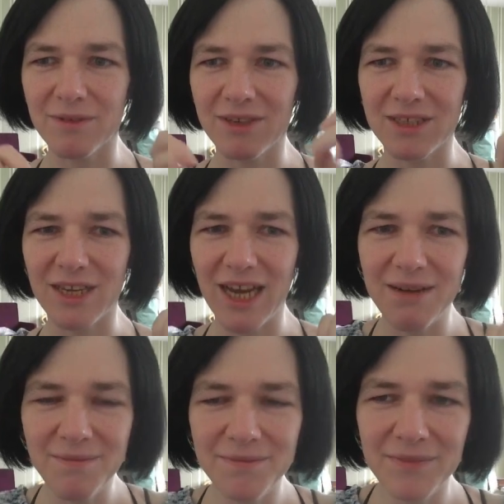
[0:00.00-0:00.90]
this
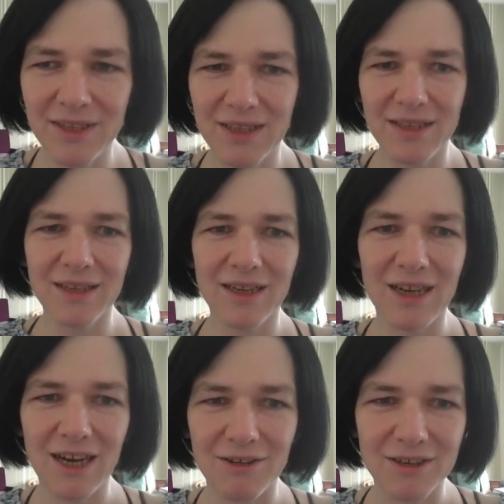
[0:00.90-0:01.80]
game,
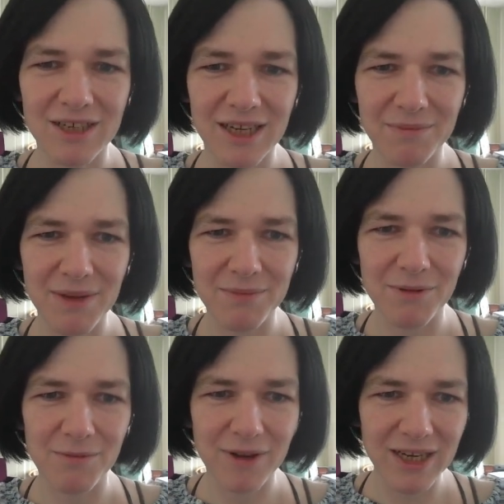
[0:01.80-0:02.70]
how the
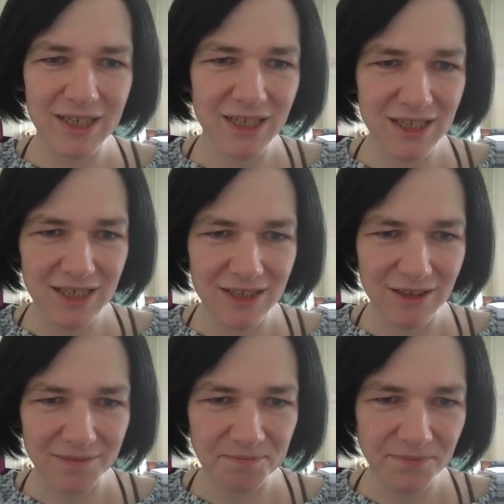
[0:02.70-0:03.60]
people played it.
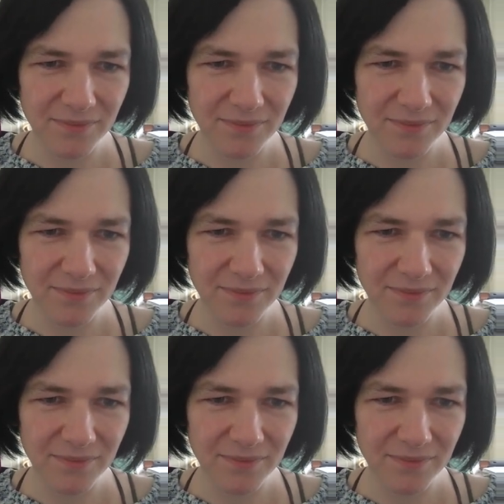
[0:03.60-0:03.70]
So